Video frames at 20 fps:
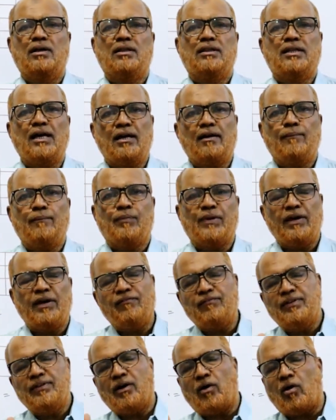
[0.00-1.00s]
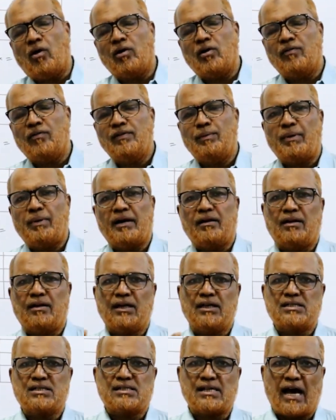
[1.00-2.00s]
Then if the order of the
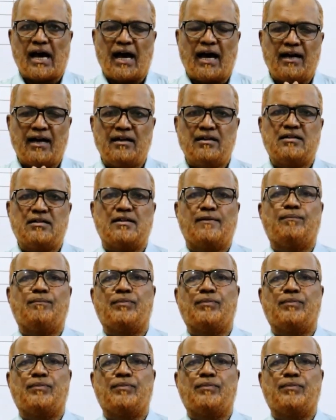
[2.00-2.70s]
matrix and